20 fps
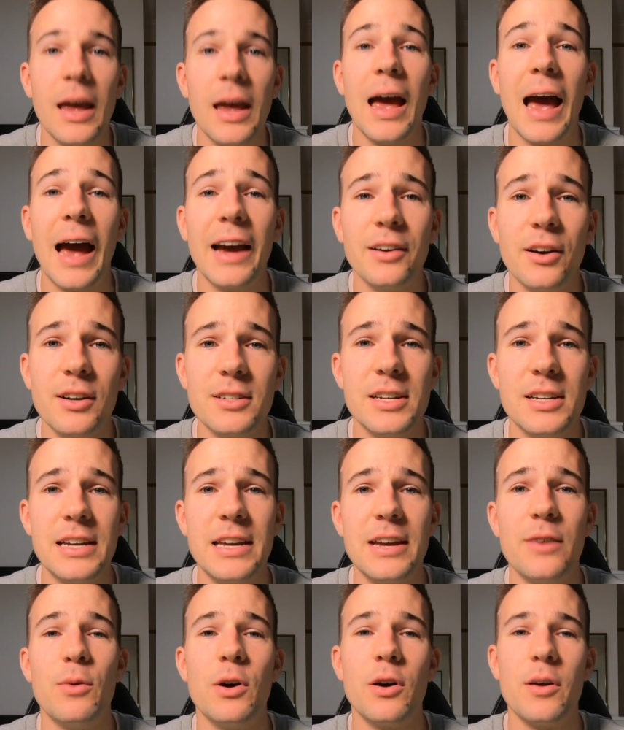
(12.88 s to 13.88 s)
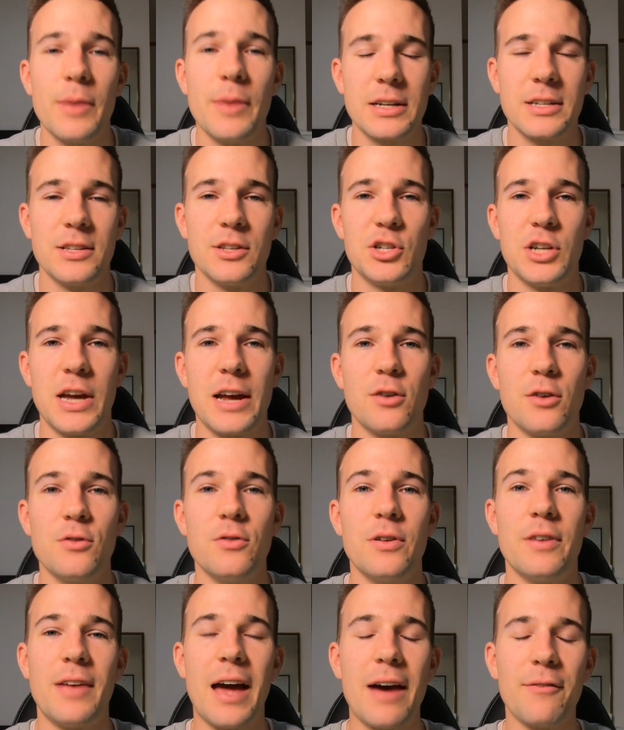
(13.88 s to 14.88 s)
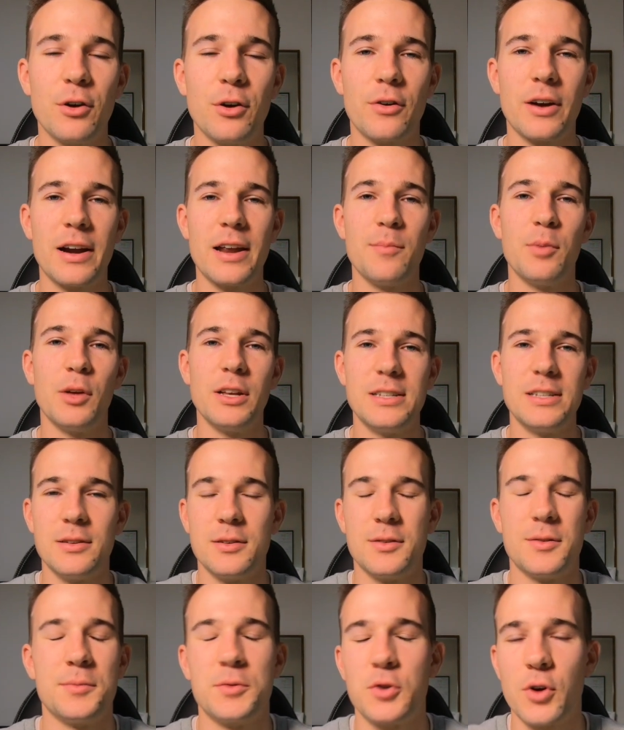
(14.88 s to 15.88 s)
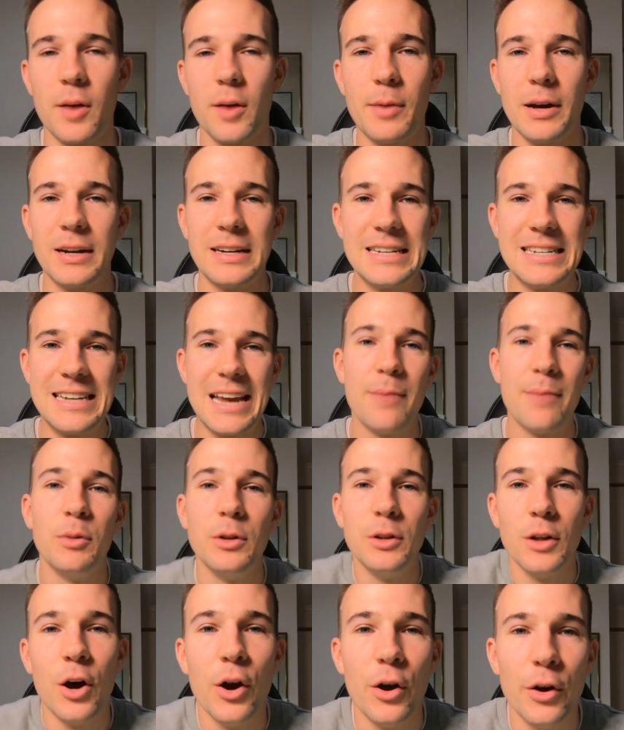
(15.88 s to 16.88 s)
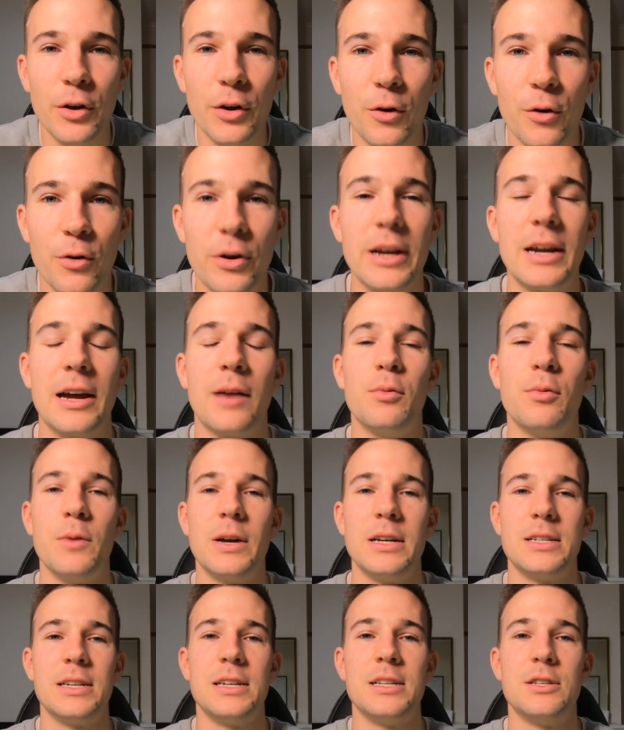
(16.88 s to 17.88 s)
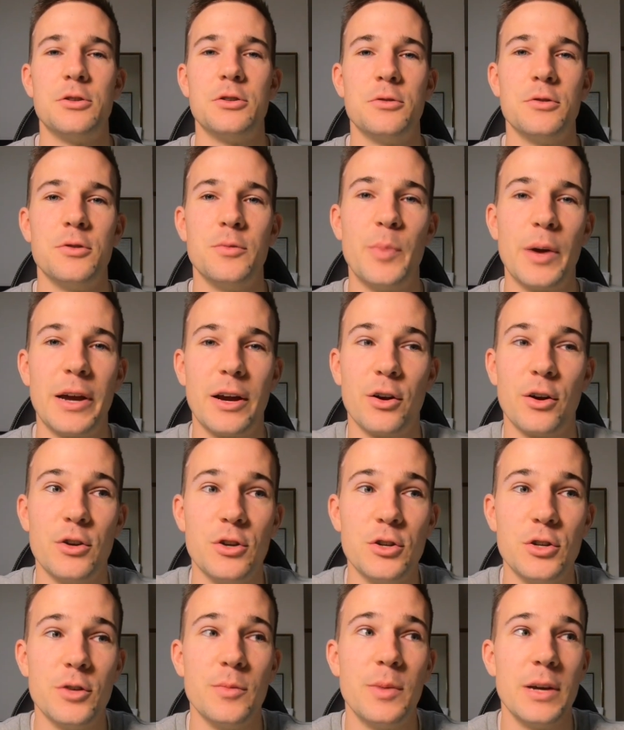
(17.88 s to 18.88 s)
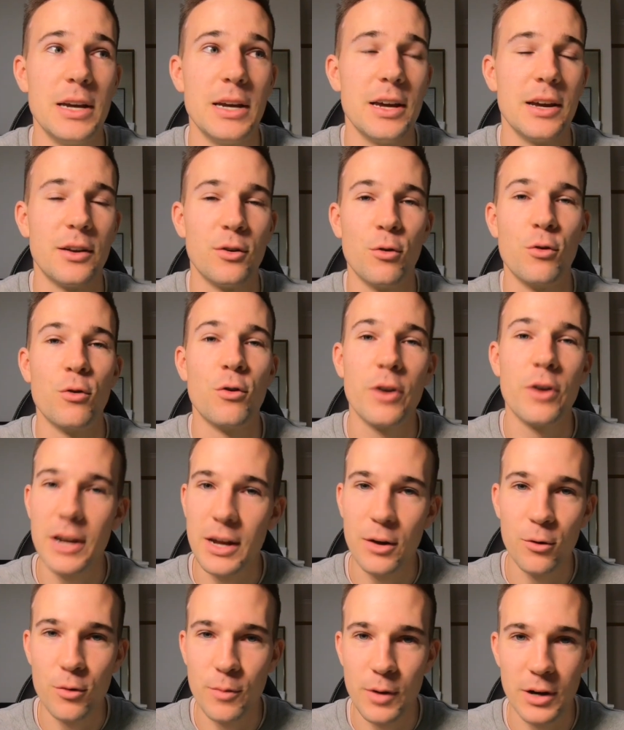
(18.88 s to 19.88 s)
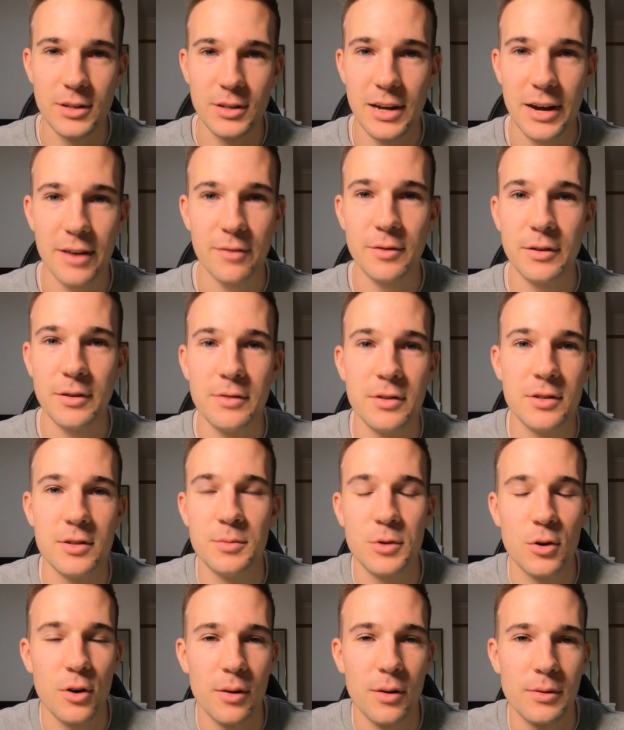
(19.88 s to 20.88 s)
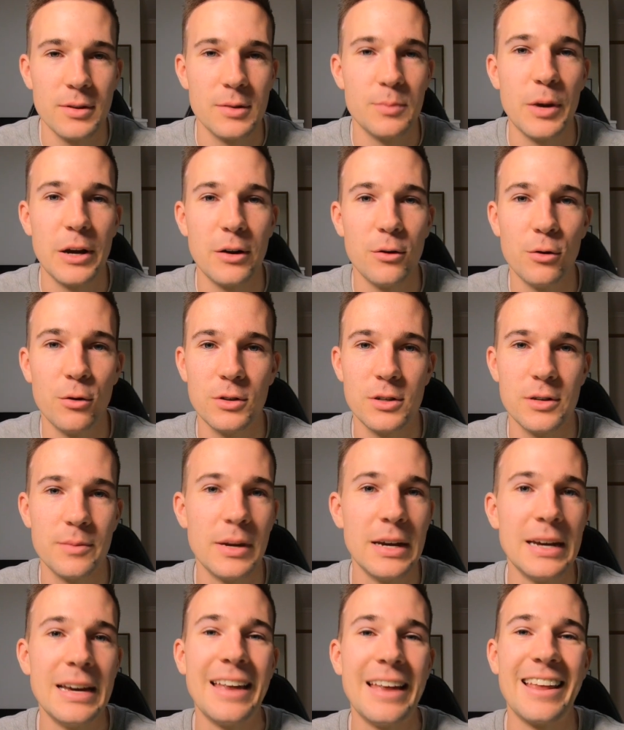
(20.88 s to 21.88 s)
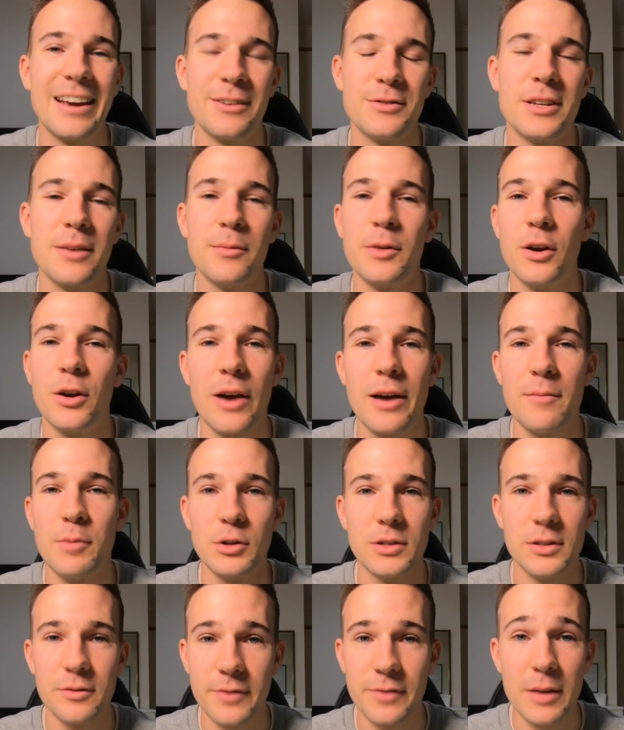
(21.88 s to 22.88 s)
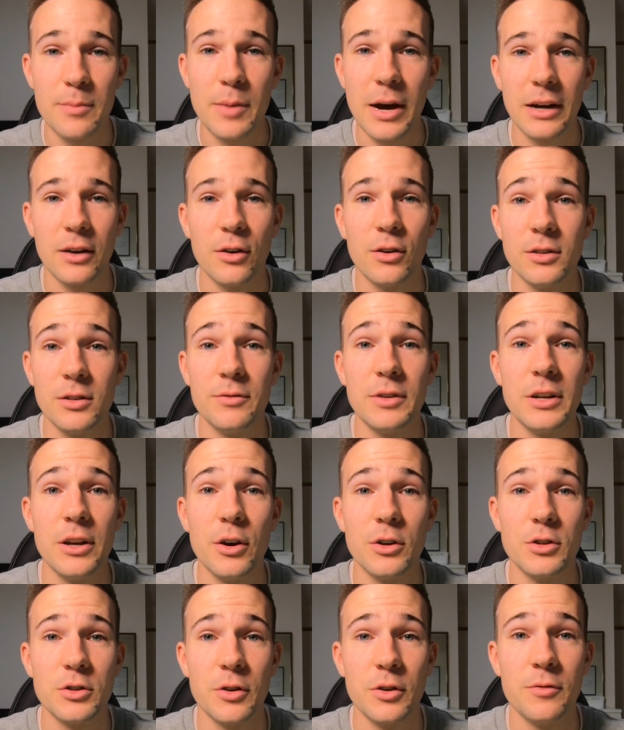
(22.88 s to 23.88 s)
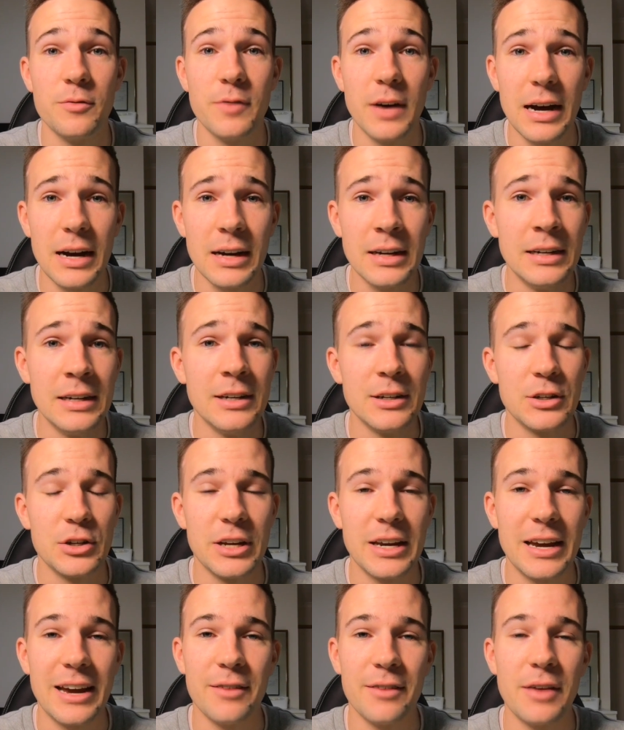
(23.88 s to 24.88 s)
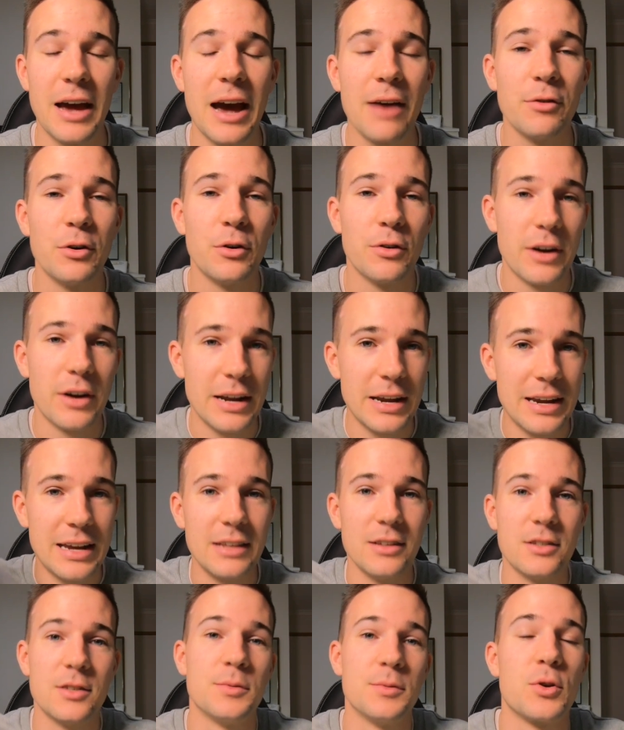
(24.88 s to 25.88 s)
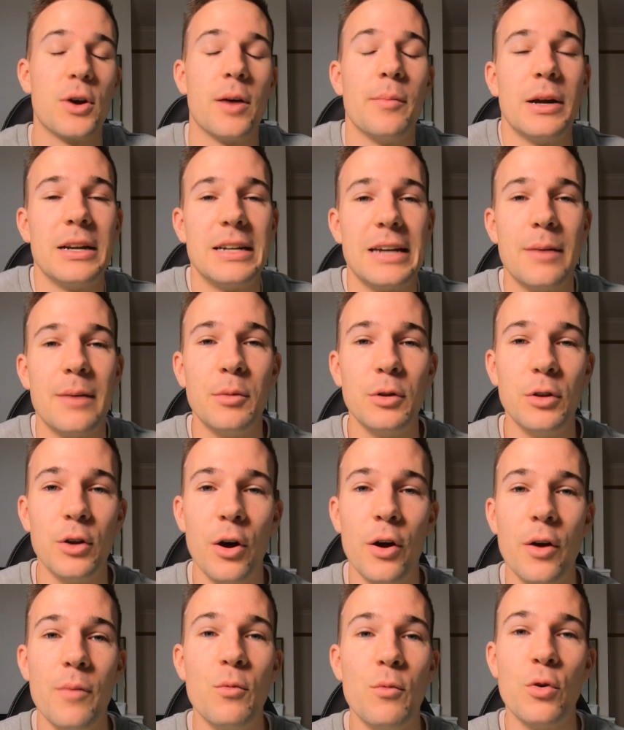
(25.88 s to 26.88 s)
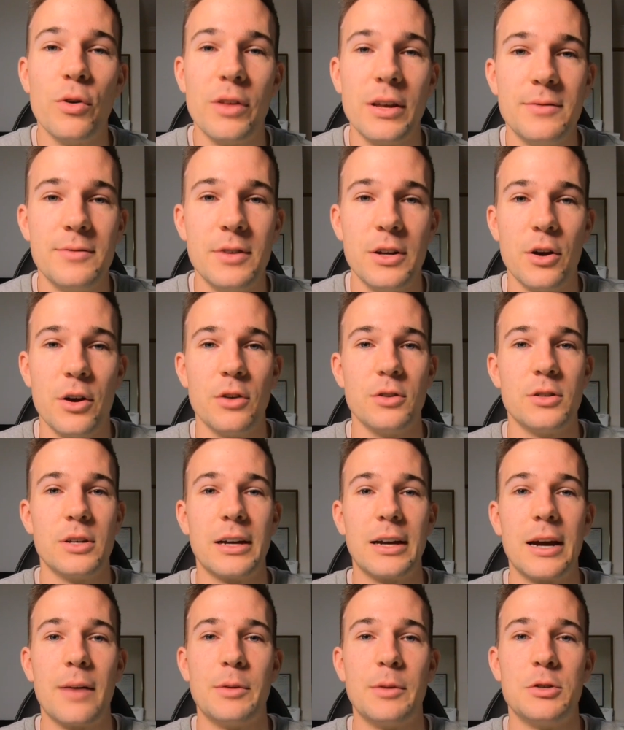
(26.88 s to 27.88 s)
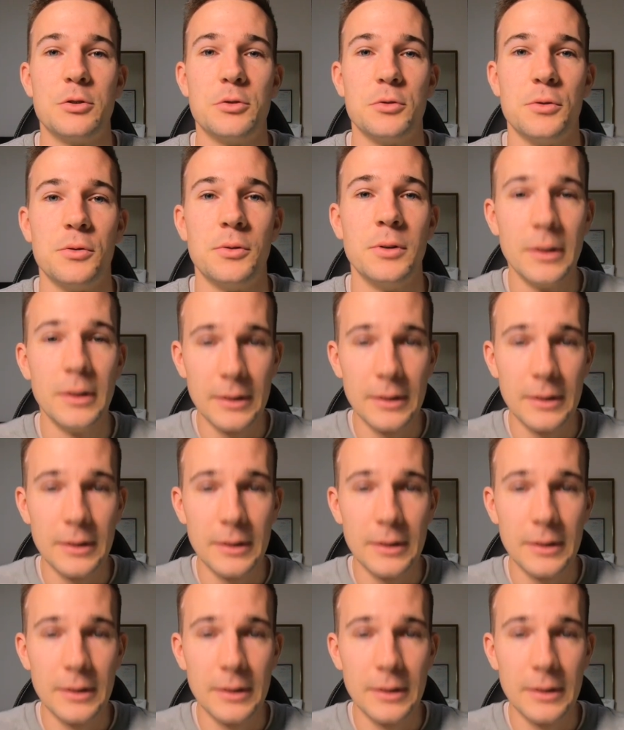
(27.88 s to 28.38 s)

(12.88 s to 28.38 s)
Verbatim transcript: Hey guys, Nick here. Welcome back to the channel. If you haven't already, please hit the subscribe button down below. Already a couple weeks into being on YouTube here and already almost at 50 subscribers. Been awesome. Thanks for some of the great positive feedback on the videos so far. So yeah, if you haven't already, hit the subscribe button down below. More of these videos coming soon